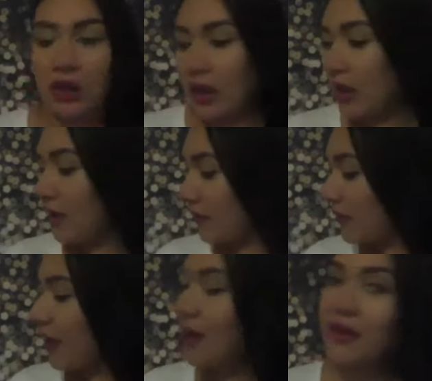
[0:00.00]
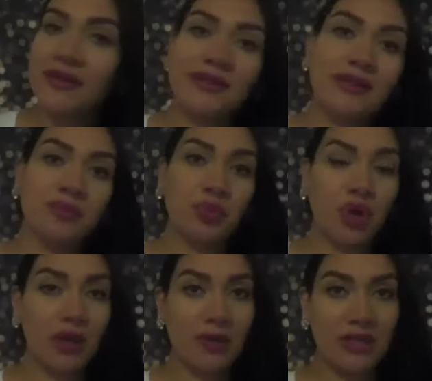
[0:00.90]
And that is
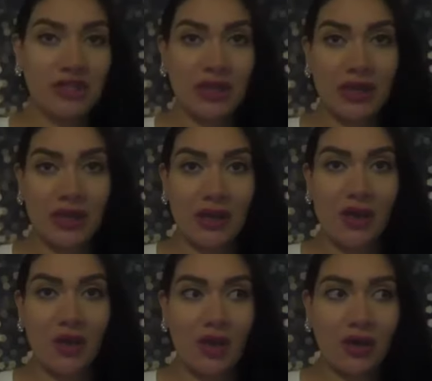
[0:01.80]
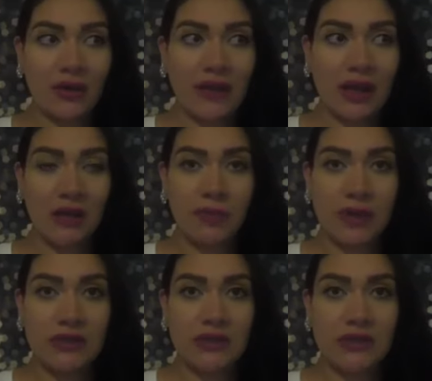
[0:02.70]
pretty much all that I
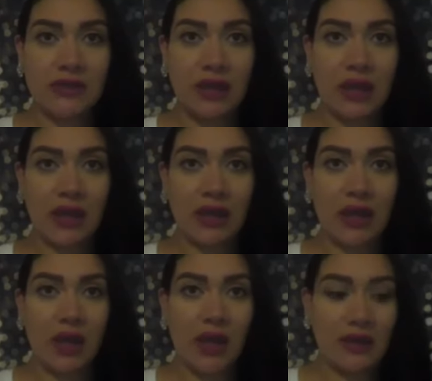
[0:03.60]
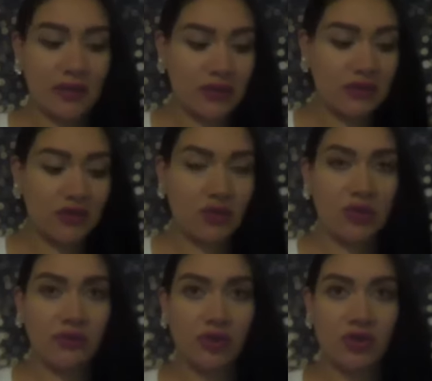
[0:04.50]
purchased today at these two
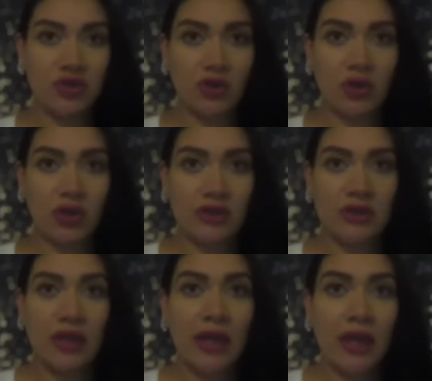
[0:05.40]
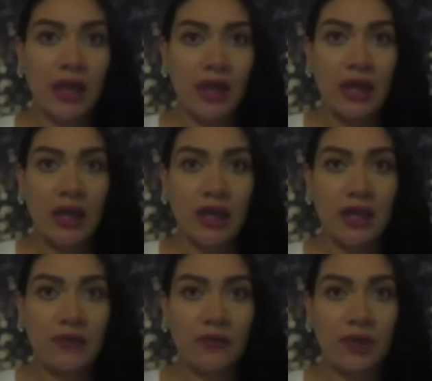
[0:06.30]
different stores.
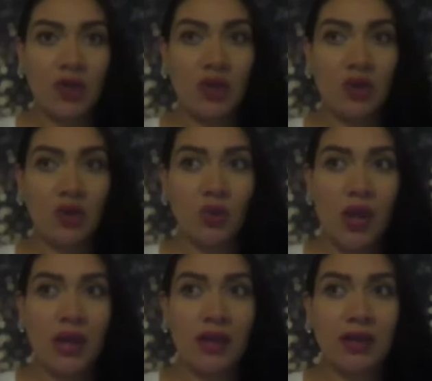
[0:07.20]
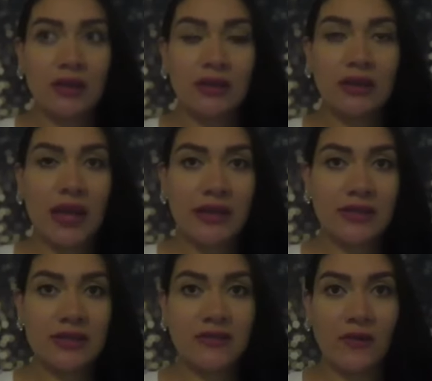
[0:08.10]
If you
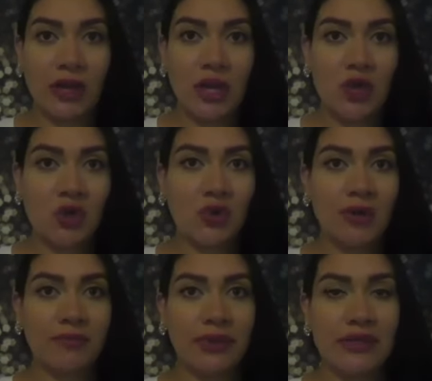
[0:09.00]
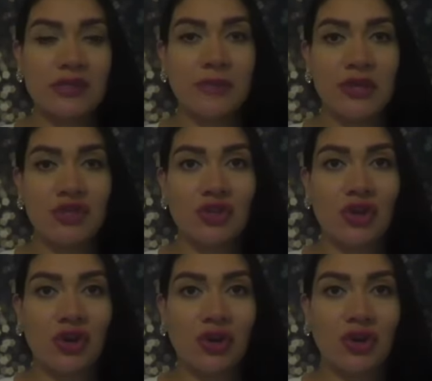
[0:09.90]
like this video, please make
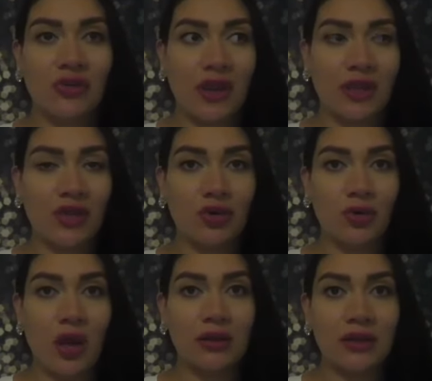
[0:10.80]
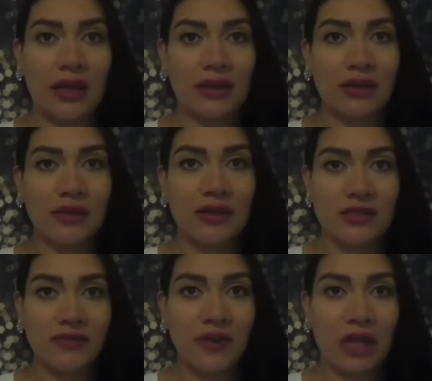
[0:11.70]
sure that you like
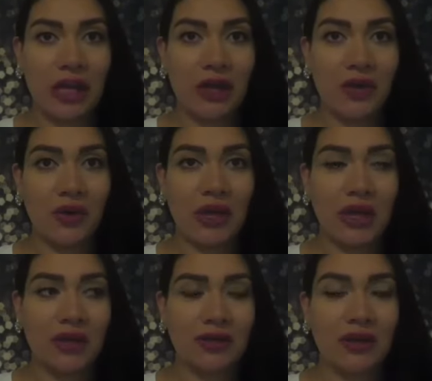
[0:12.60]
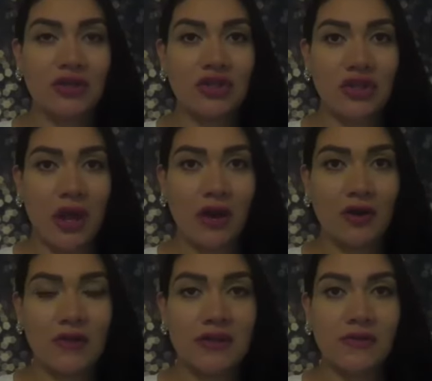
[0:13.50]
this video and
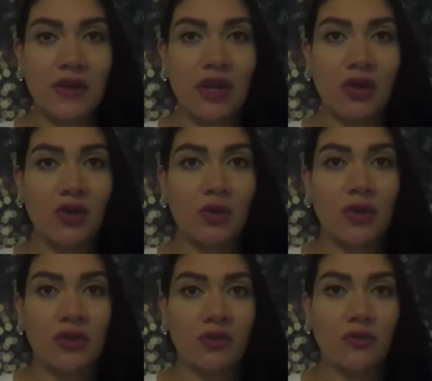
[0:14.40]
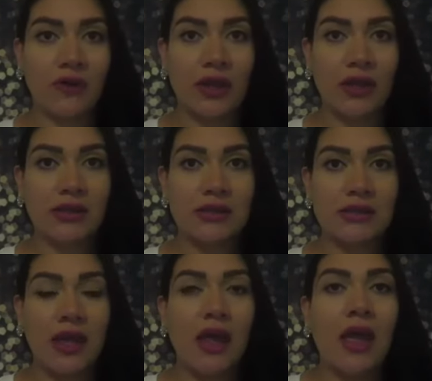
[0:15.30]
share this video with your friends.